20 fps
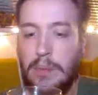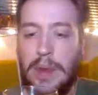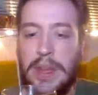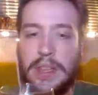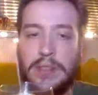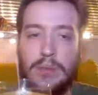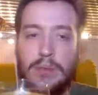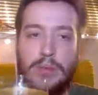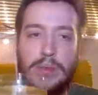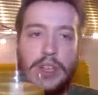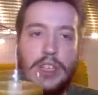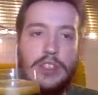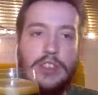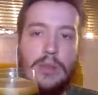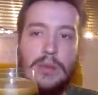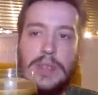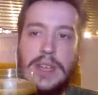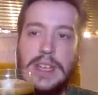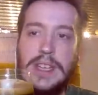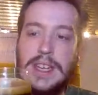of their
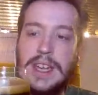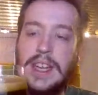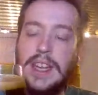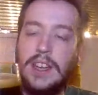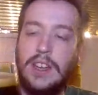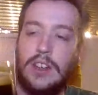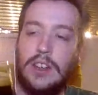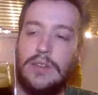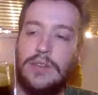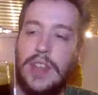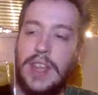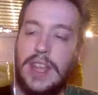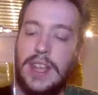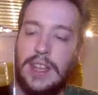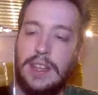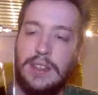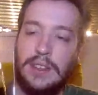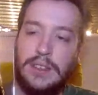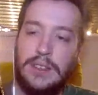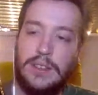sort of
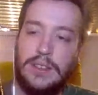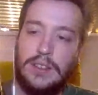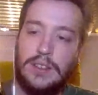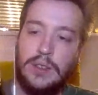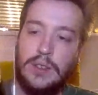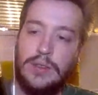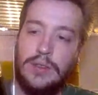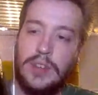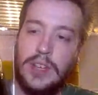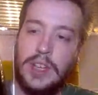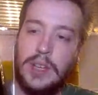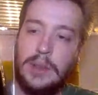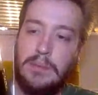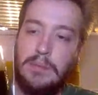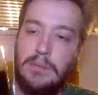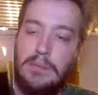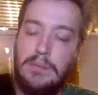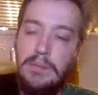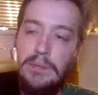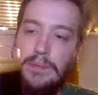paler
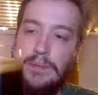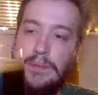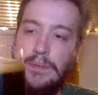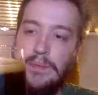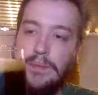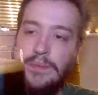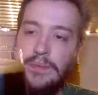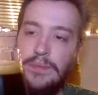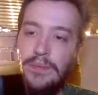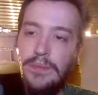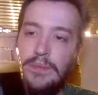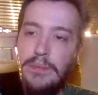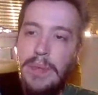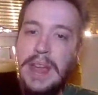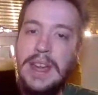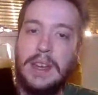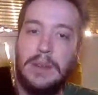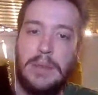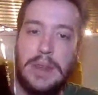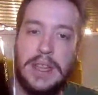beers, but
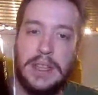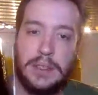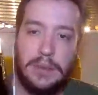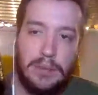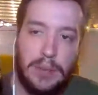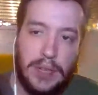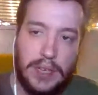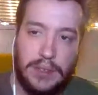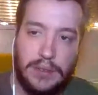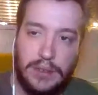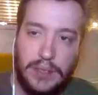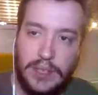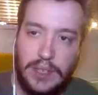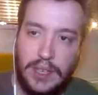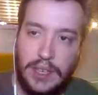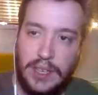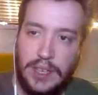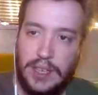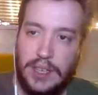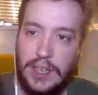let's give
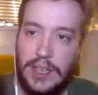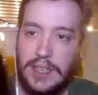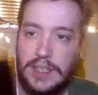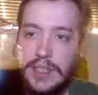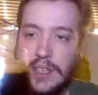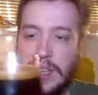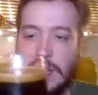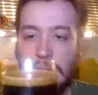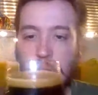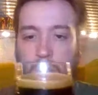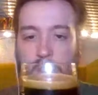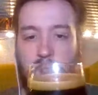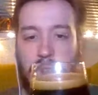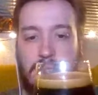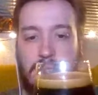this a little go, shall we?